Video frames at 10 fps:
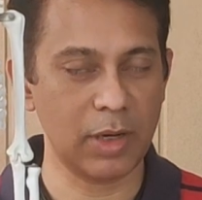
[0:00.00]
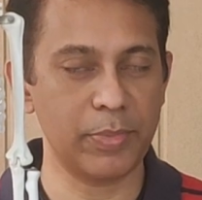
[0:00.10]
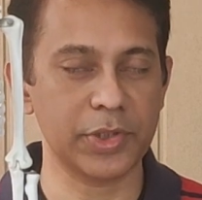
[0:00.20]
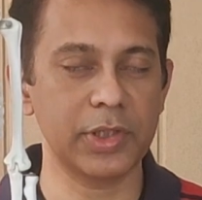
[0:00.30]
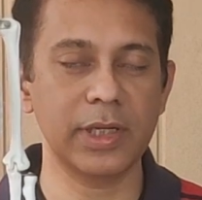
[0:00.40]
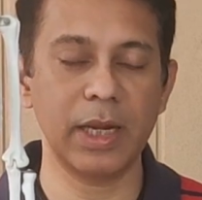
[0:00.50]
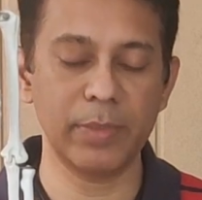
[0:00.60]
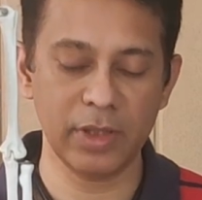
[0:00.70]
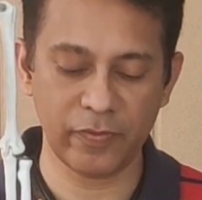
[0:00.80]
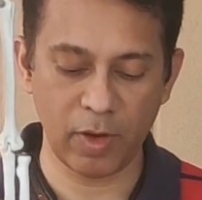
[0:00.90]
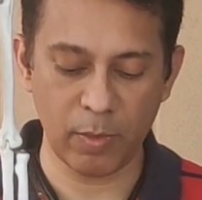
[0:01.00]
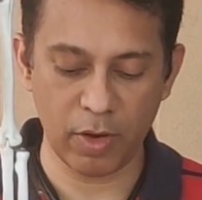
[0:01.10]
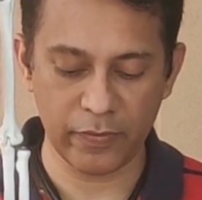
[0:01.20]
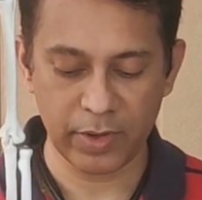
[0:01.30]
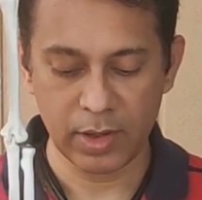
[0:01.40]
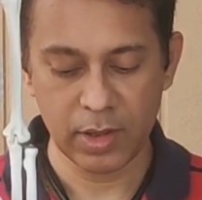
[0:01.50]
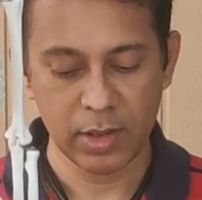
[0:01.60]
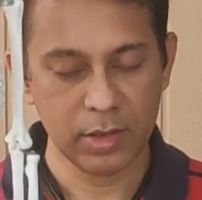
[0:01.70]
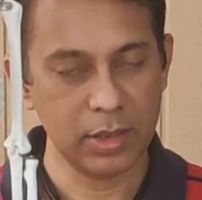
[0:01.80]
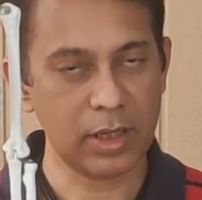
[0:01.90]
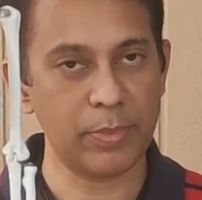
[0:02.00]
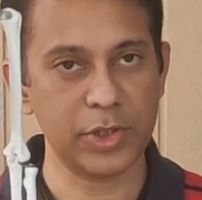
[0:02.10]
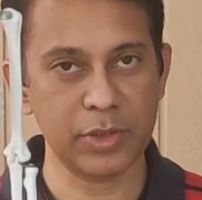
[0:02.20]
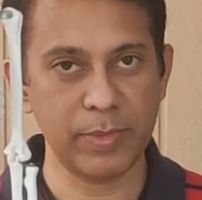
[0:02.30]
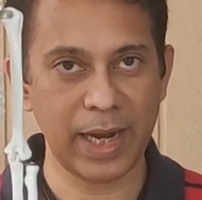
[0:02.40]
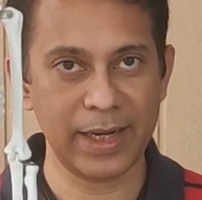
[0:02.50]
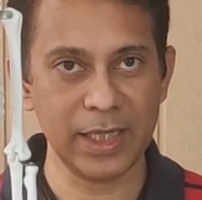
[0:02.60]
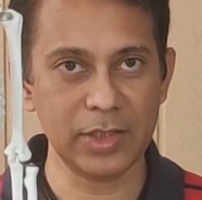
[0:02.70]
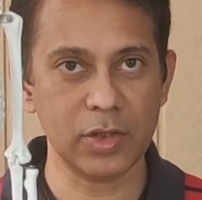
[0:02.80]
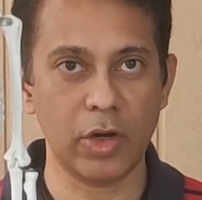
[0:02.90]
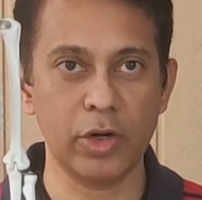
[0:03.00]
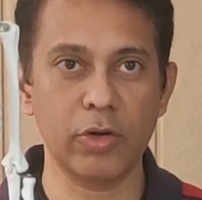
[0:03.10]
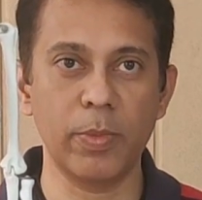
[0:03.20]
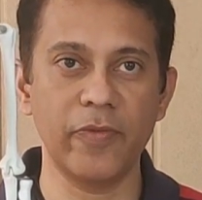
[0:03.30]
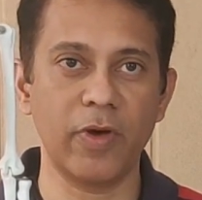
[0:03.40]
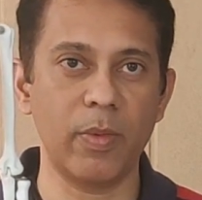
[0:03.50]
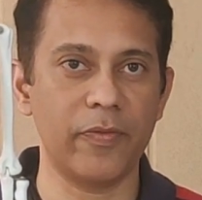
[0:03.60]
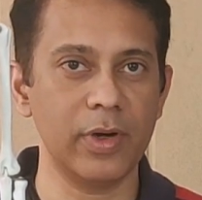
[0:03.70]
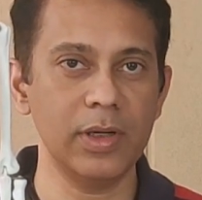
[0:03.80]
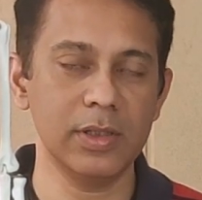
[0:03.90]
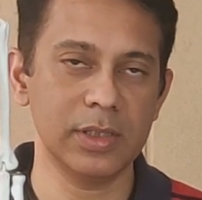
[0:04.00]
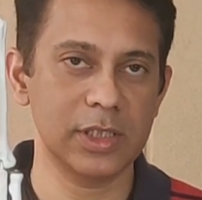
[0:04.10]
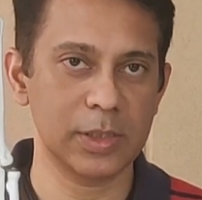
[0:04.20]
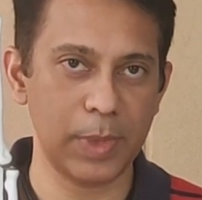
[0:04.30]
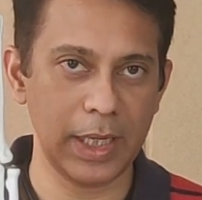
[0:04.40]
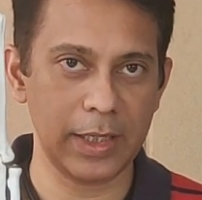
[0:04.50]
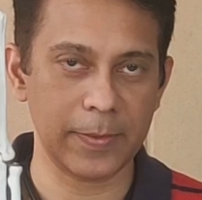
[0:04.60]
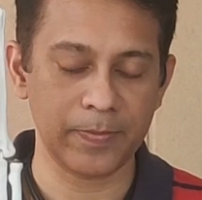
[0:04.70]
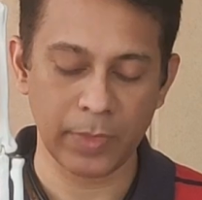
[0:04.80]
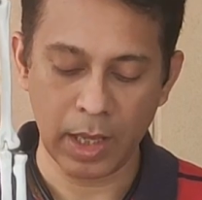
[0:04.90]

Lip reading: Compression can be in the form of the compression bandage or it could be a form of a splint.